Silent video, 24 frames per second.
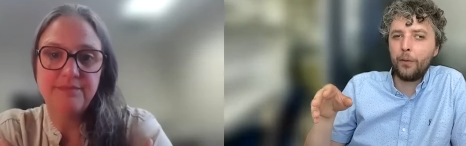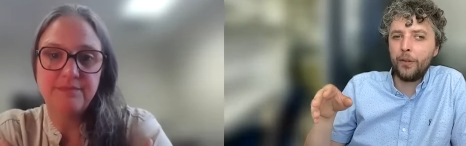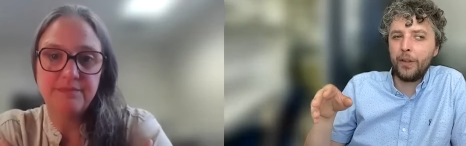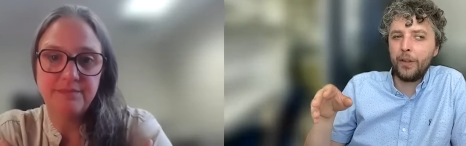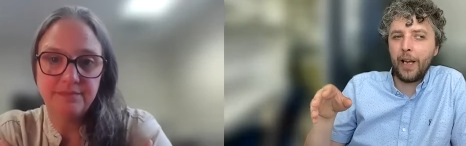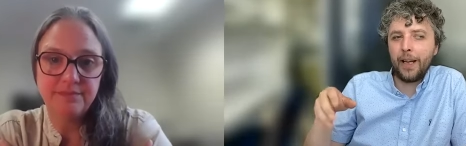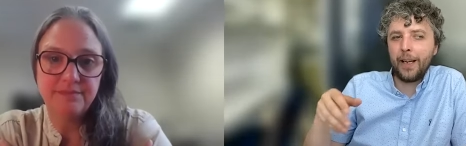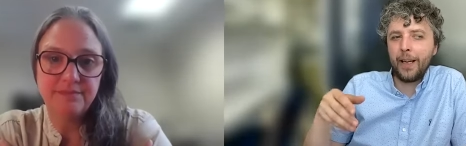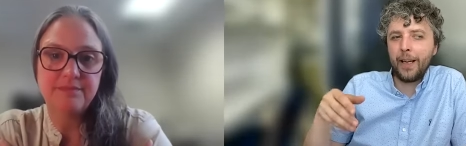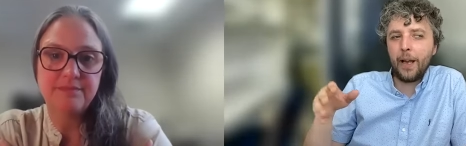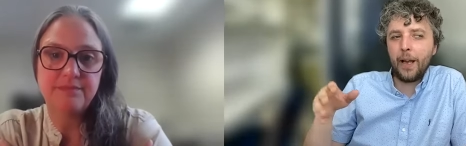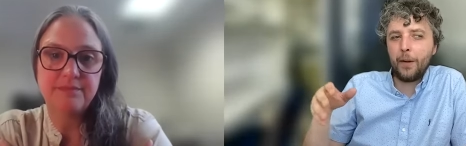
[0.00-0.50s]

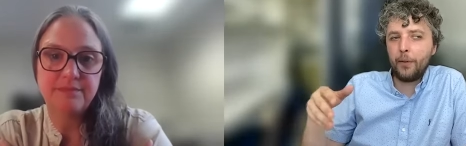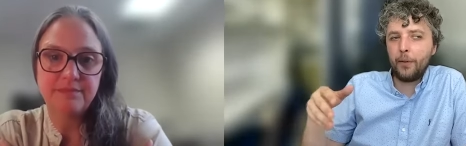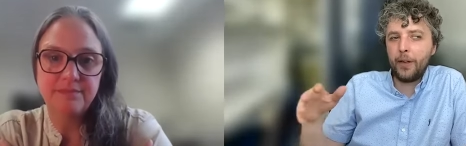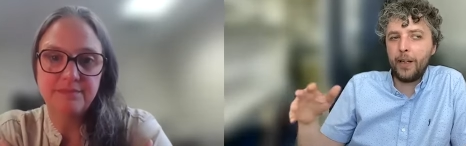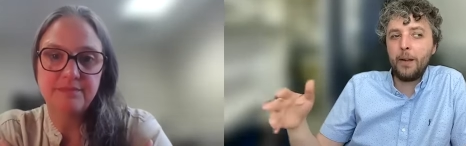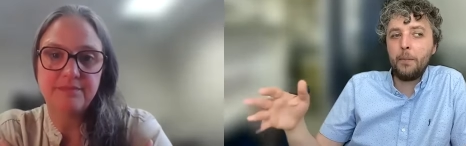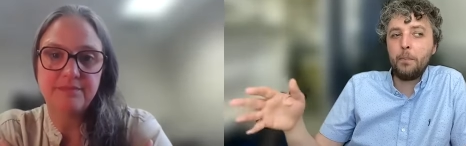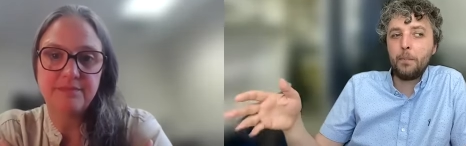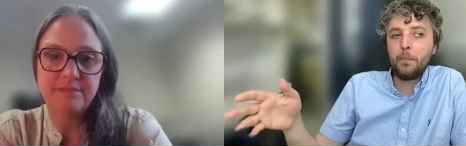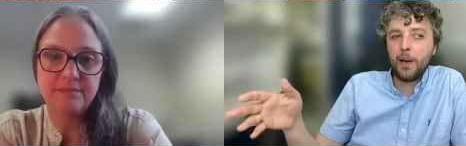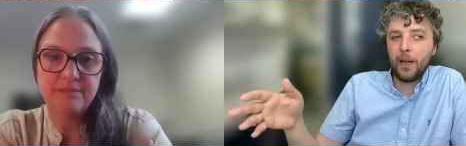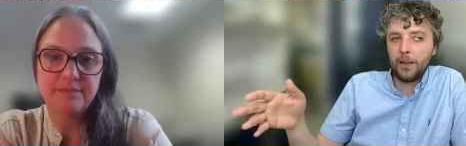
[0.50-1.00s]
Speaker 1: then have an
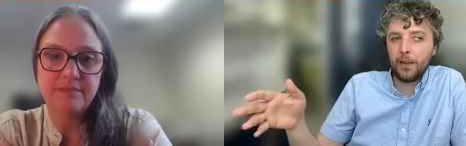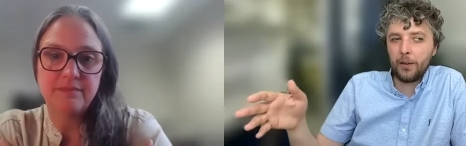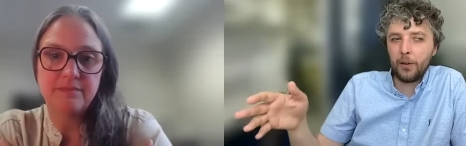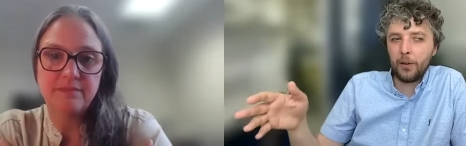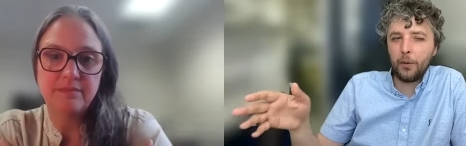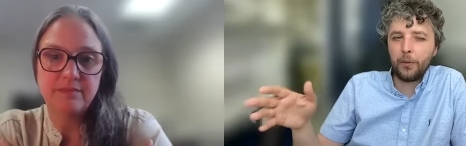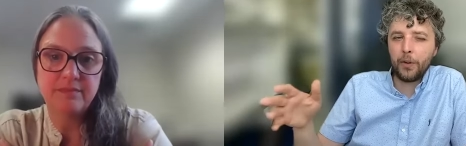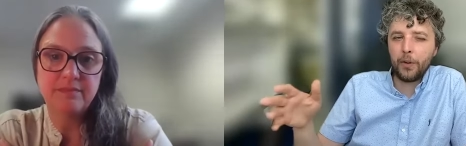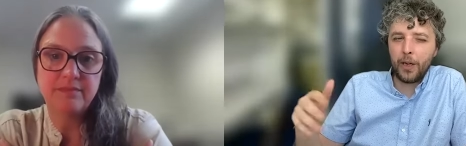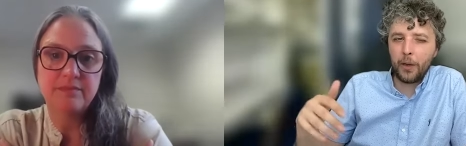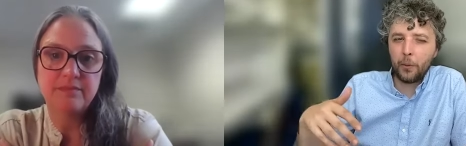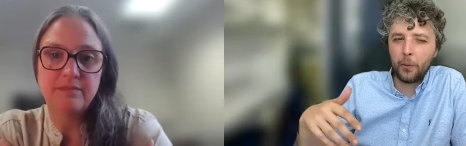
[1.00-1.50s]
impact
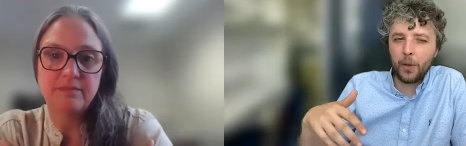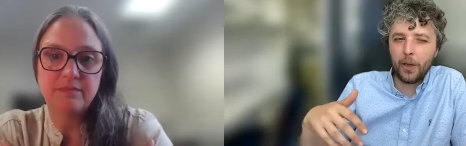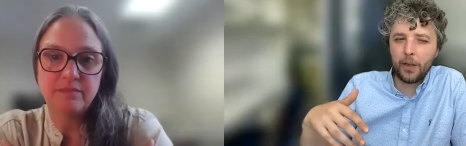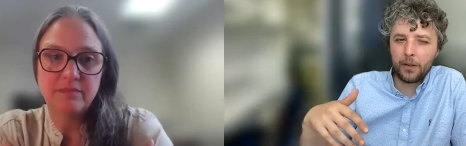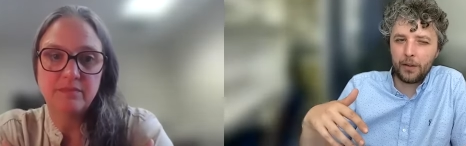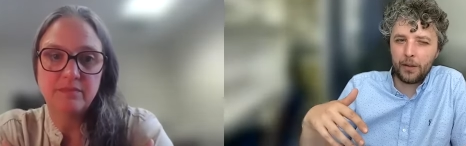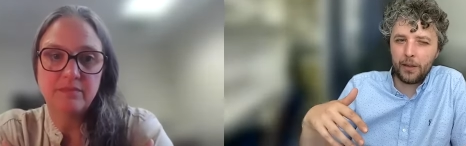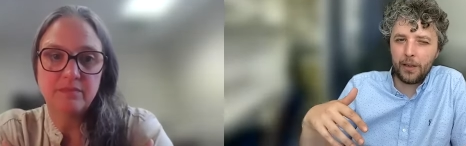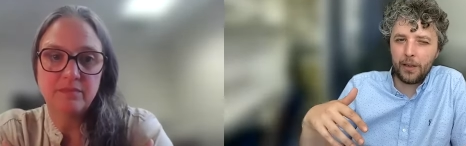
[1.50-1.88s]
of our